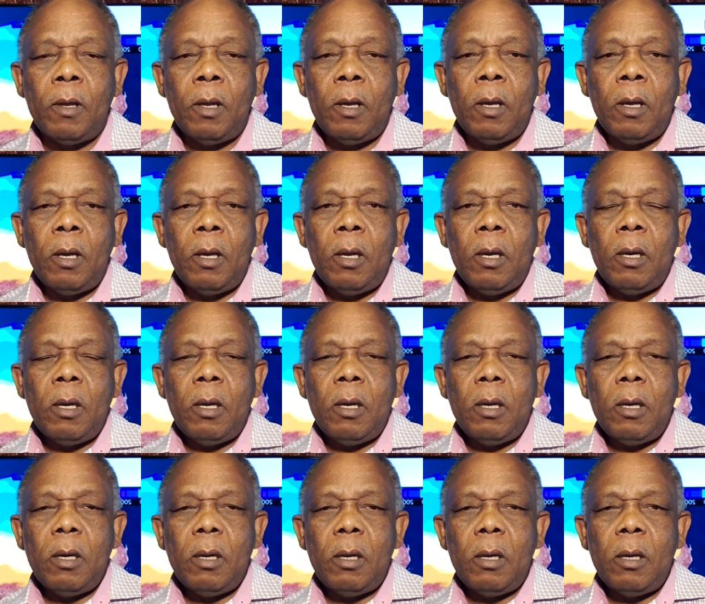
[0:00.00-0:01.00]

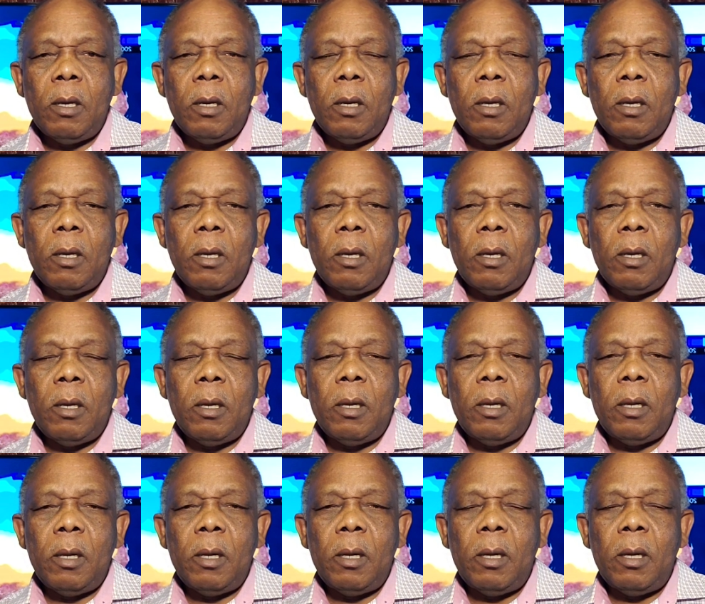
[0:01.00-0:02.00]

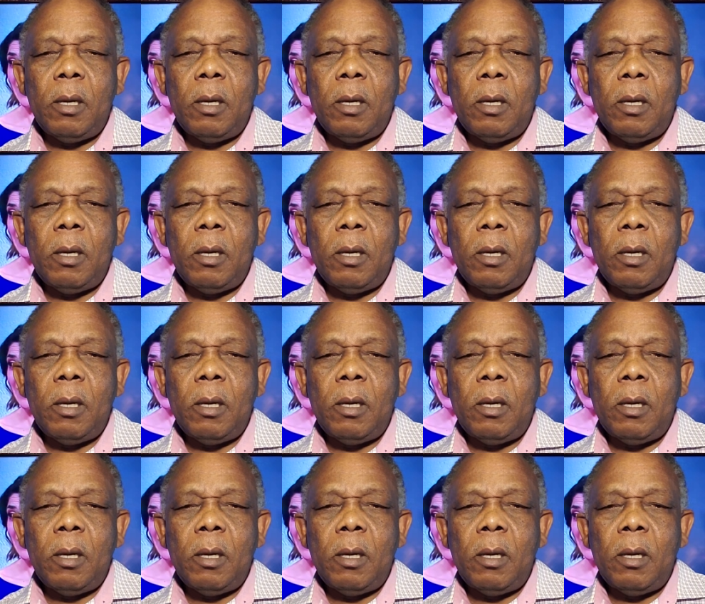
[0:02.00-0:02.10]
(silence)